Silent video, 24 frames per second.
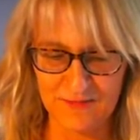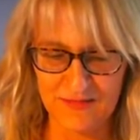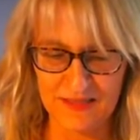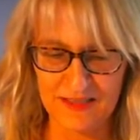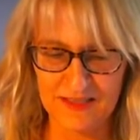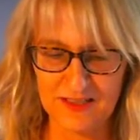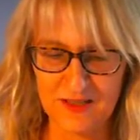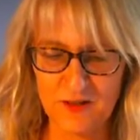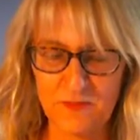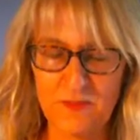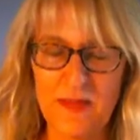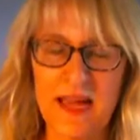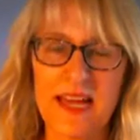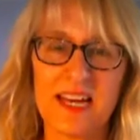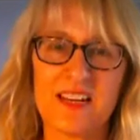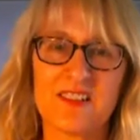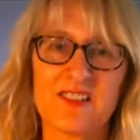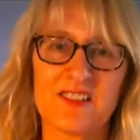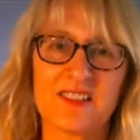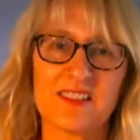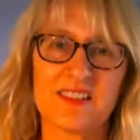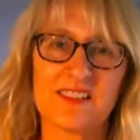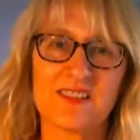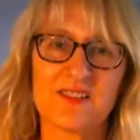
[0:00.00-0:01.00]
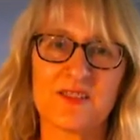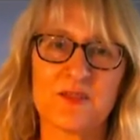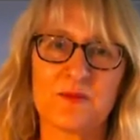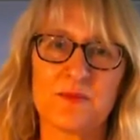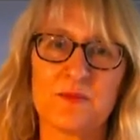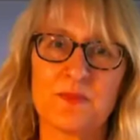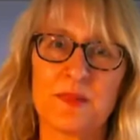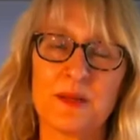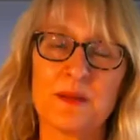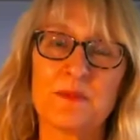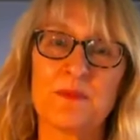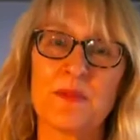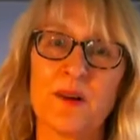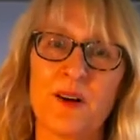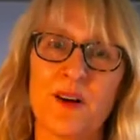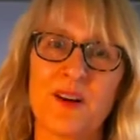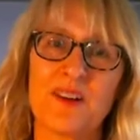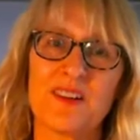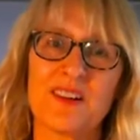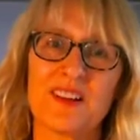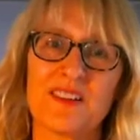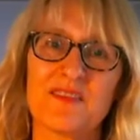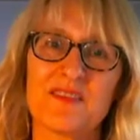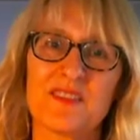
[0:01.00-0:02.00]
still manages to be
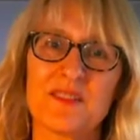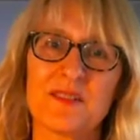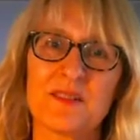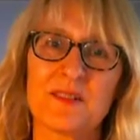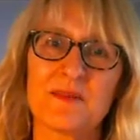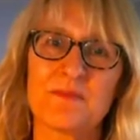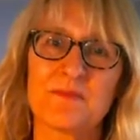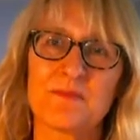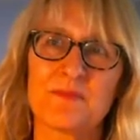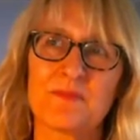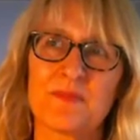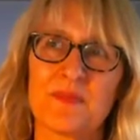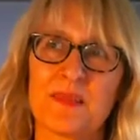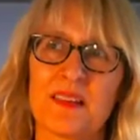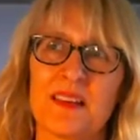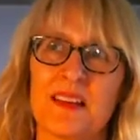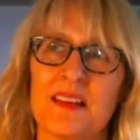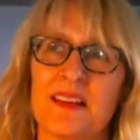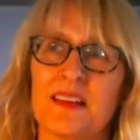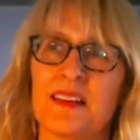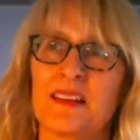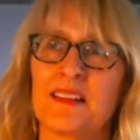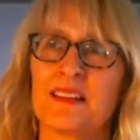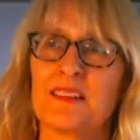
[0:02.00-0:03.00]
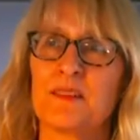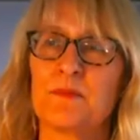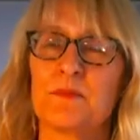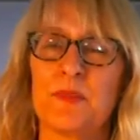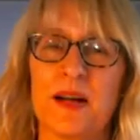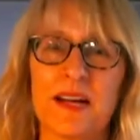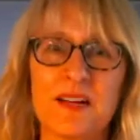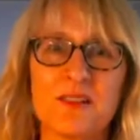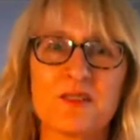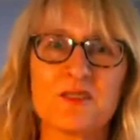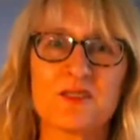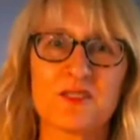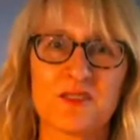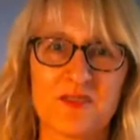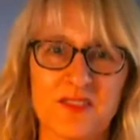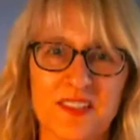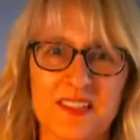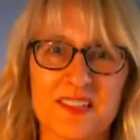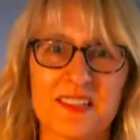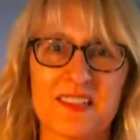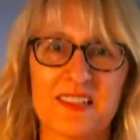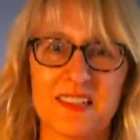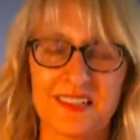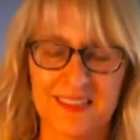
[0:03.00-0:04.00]
part of the, the
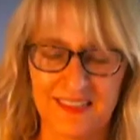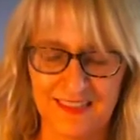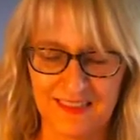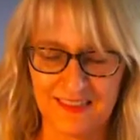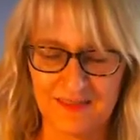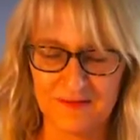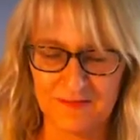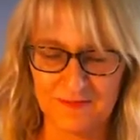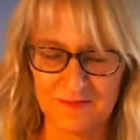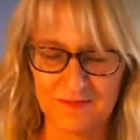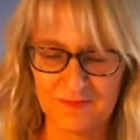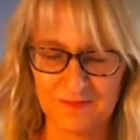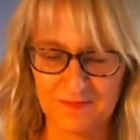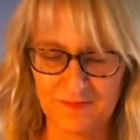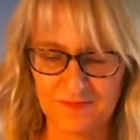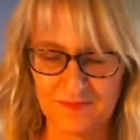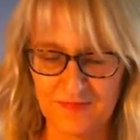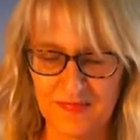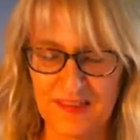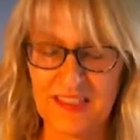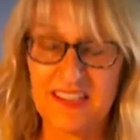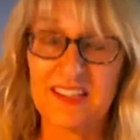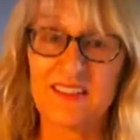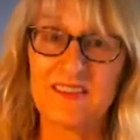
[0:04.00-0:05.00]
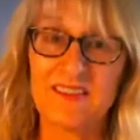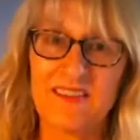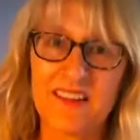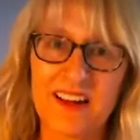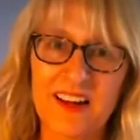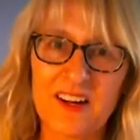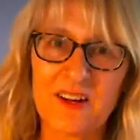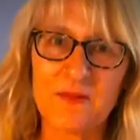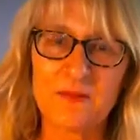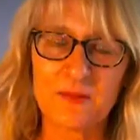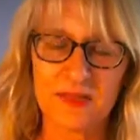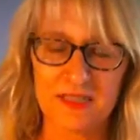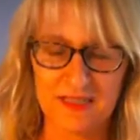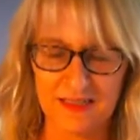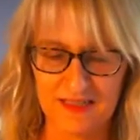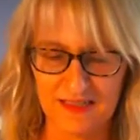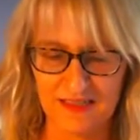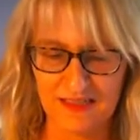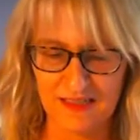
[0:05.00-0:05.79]
biosphere, the environment.